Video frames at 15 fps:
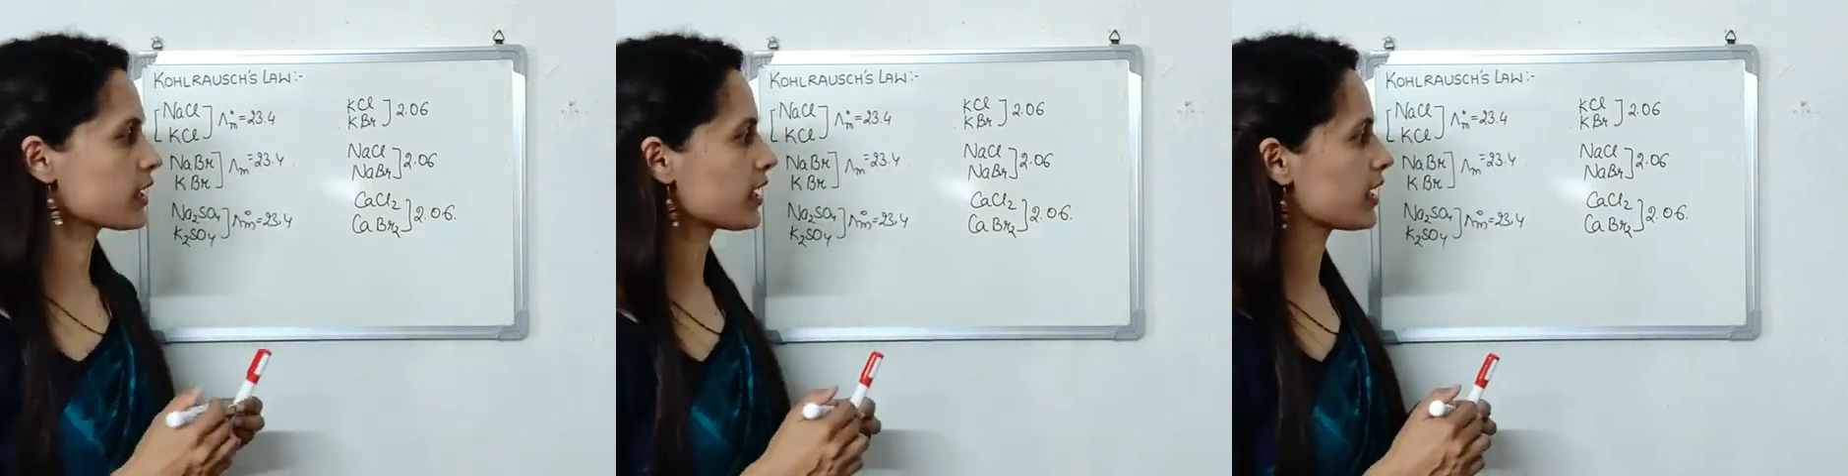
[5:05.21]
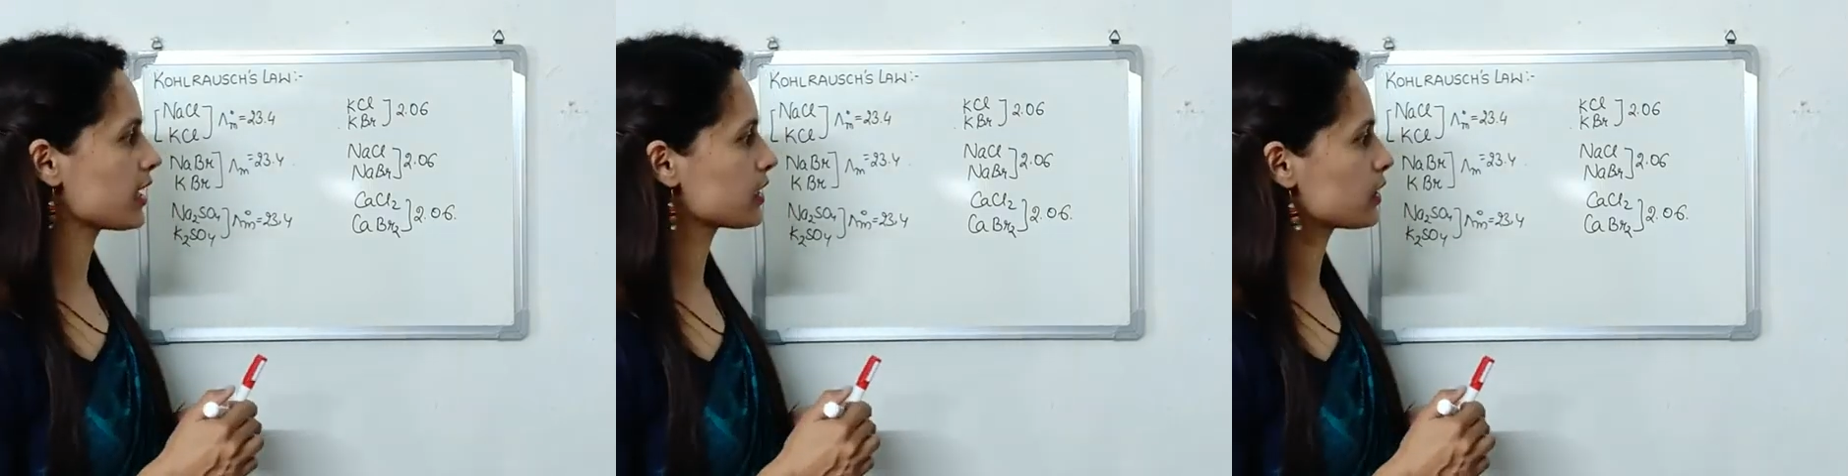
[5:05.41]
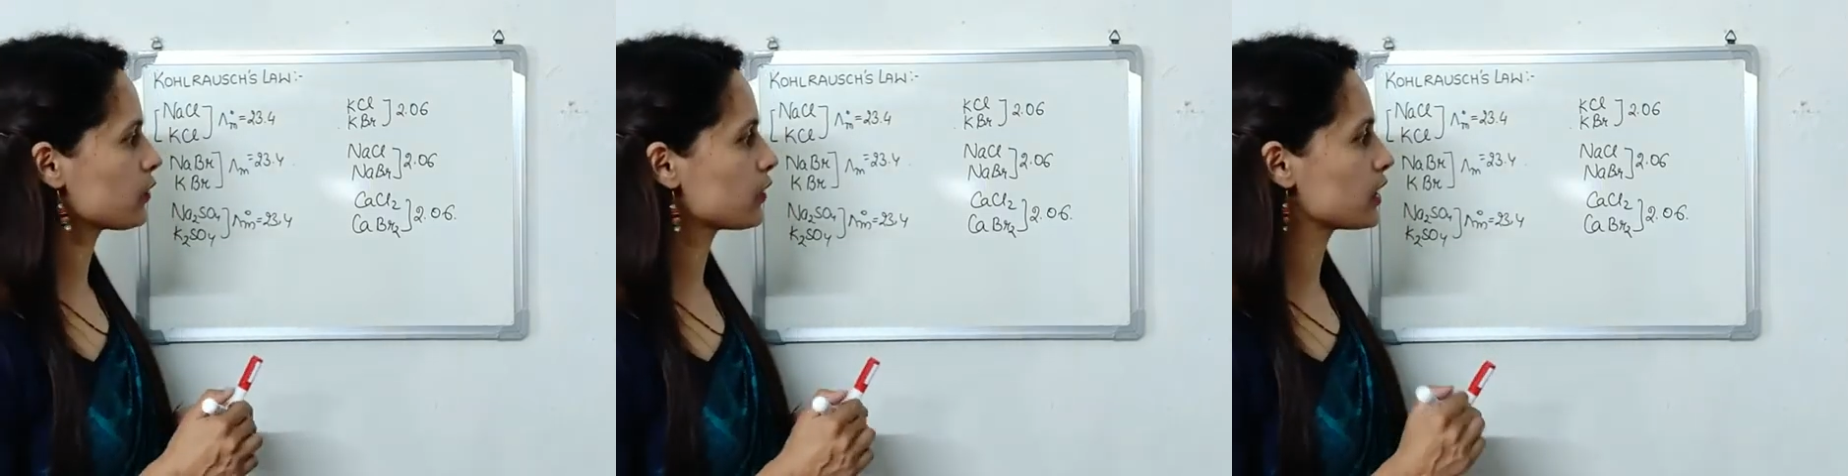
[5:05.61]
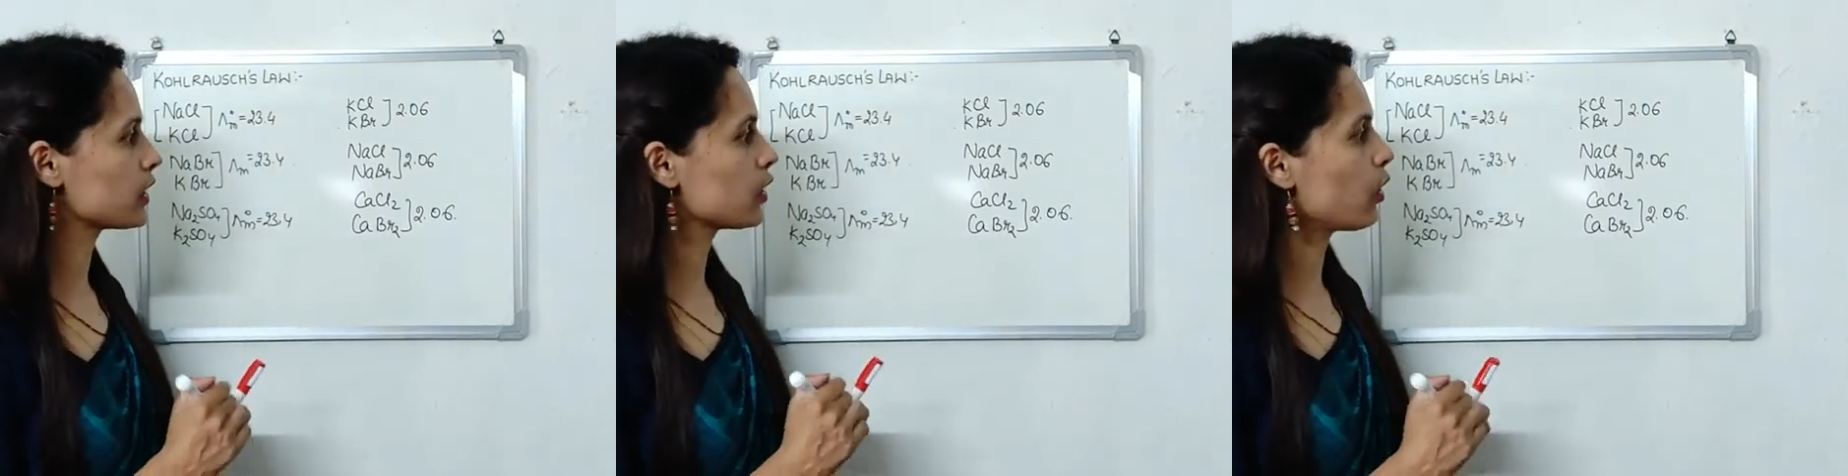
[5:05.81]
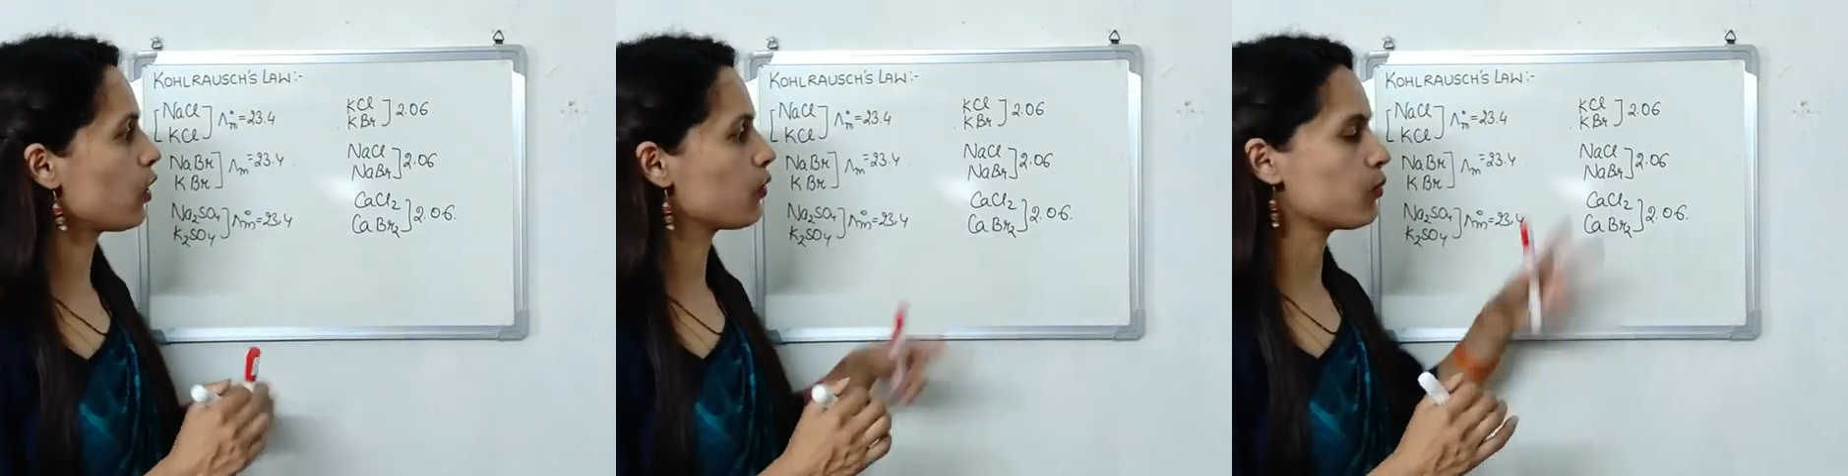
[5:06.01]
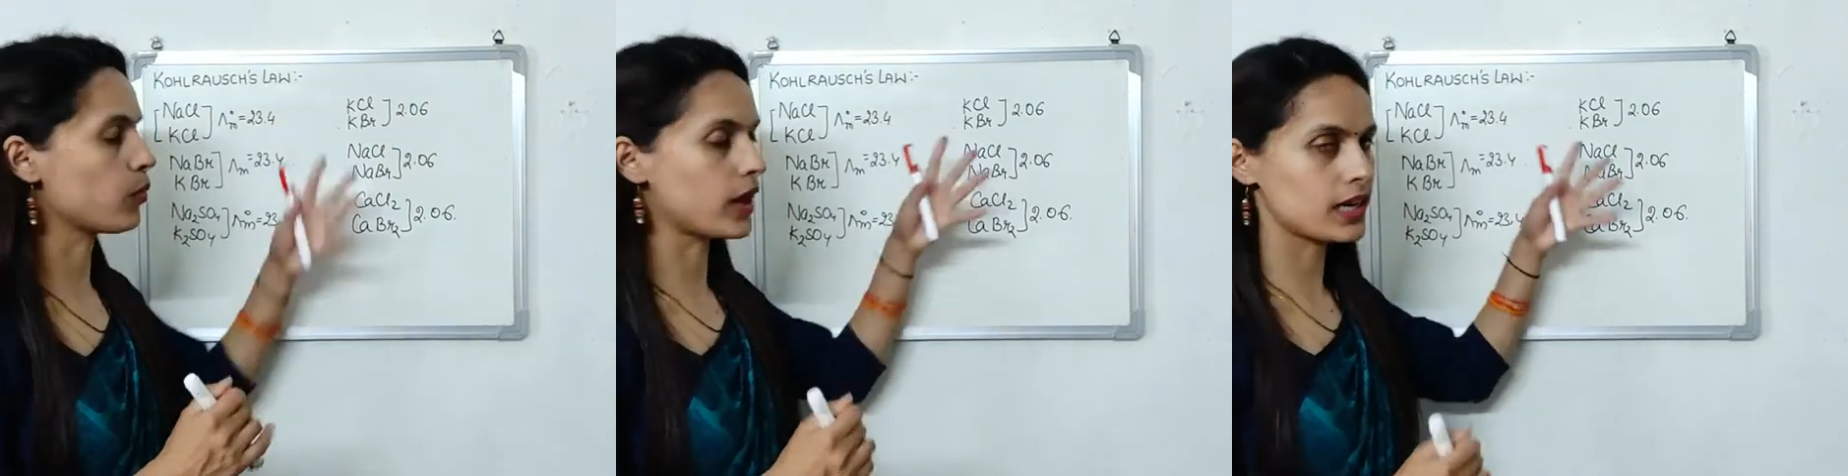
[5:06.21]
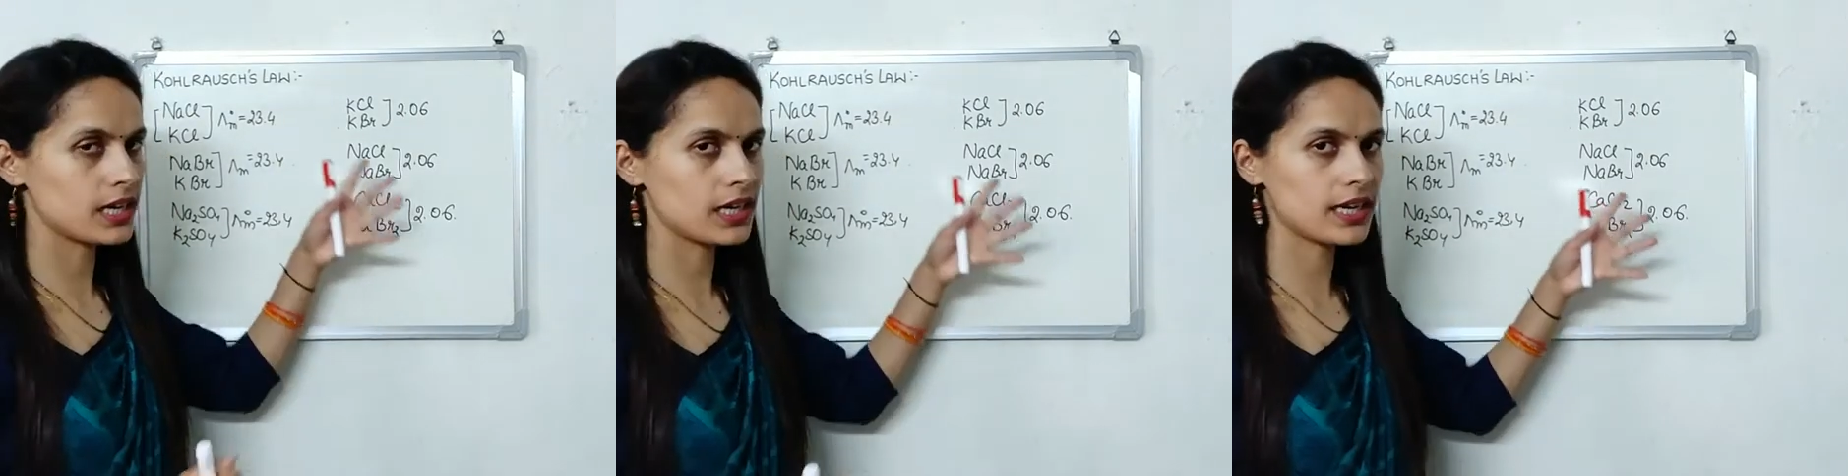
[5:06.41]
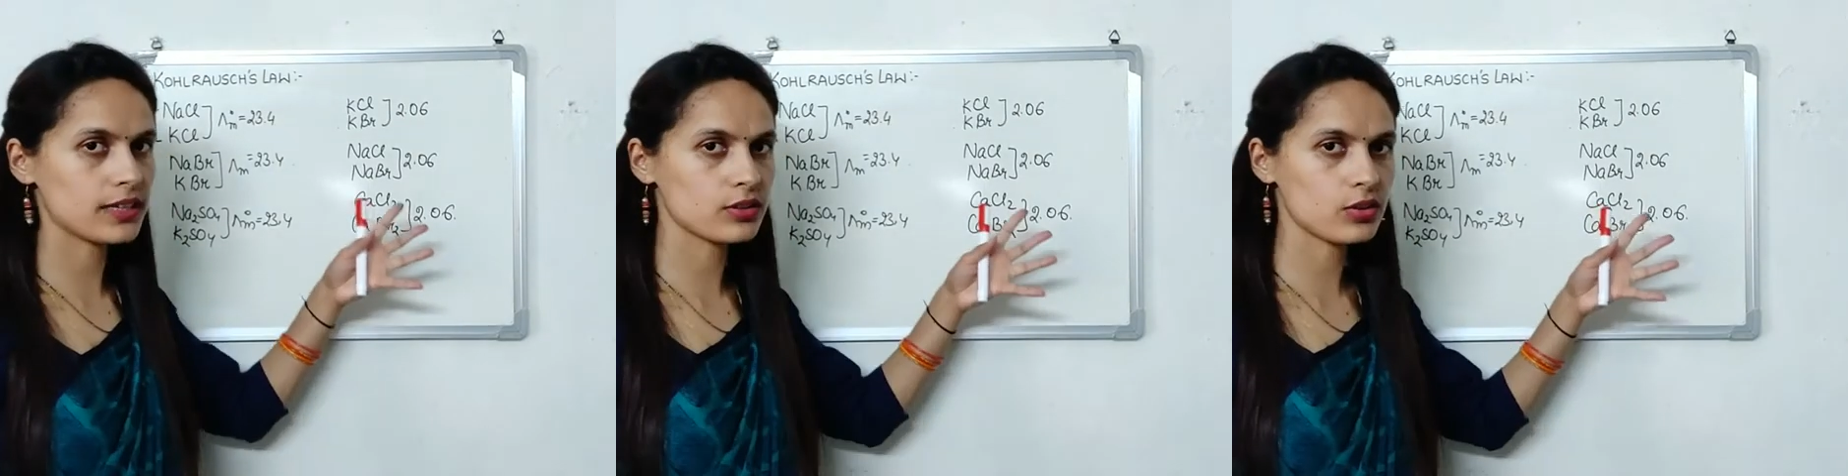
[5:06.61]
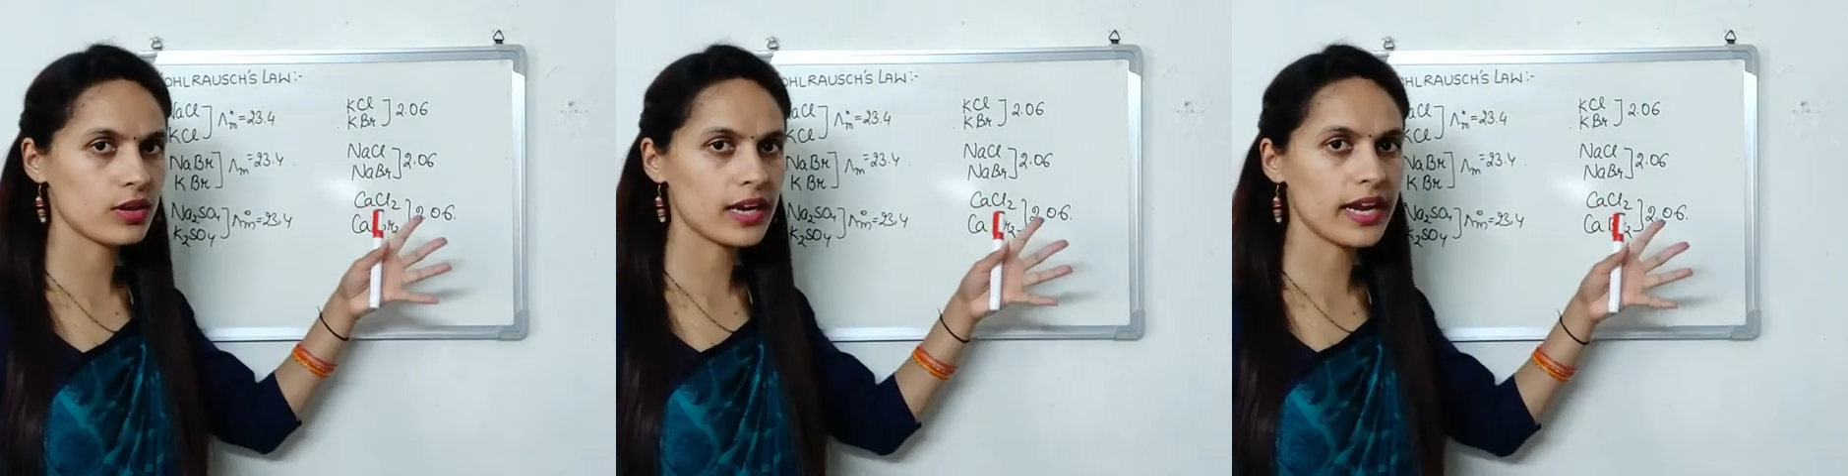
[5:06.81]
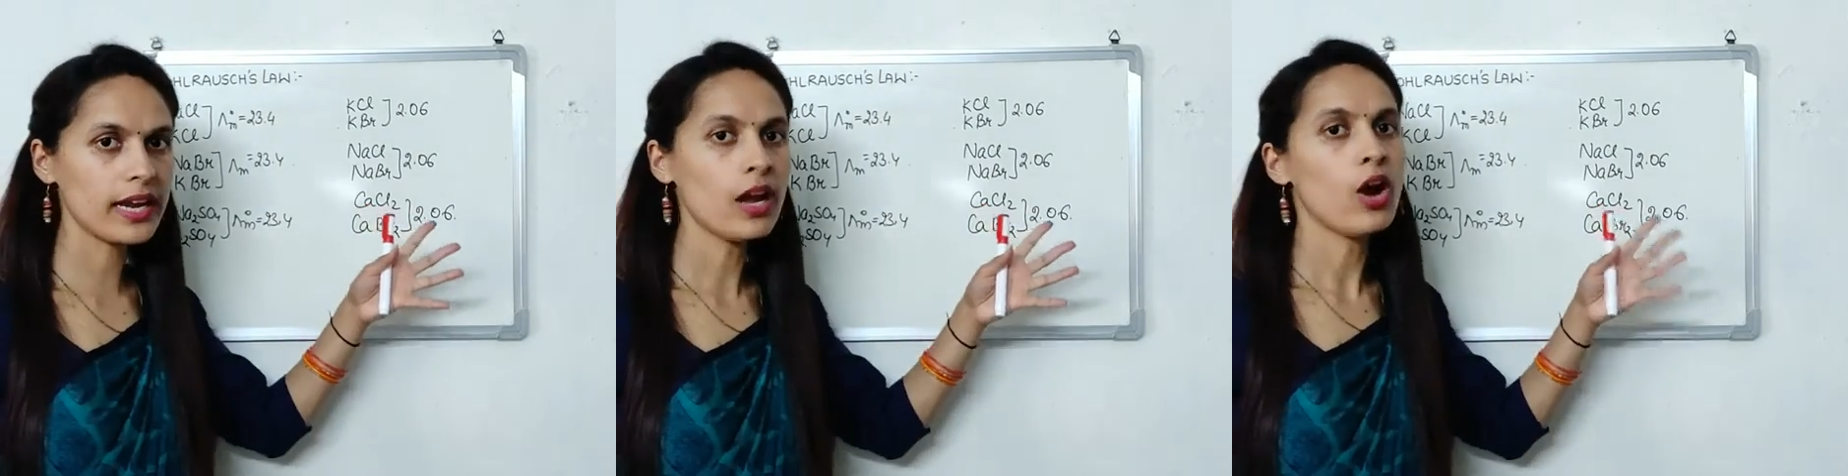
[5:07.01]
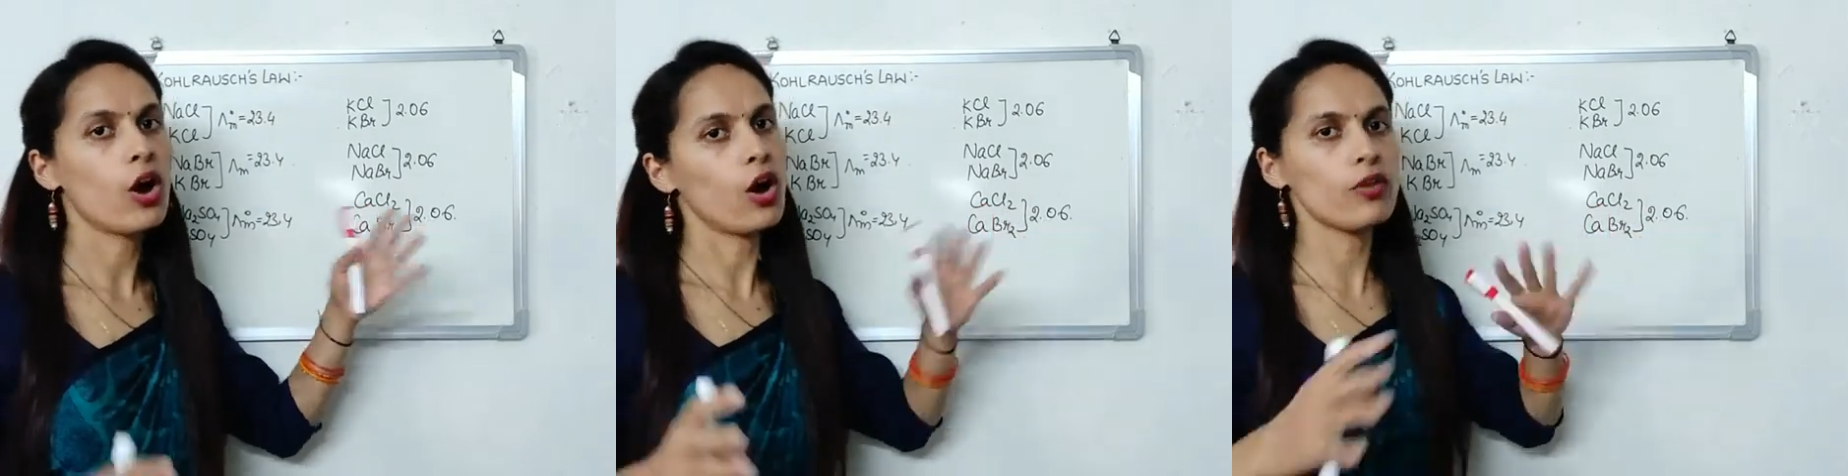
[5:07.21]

conductivity of one electrolyte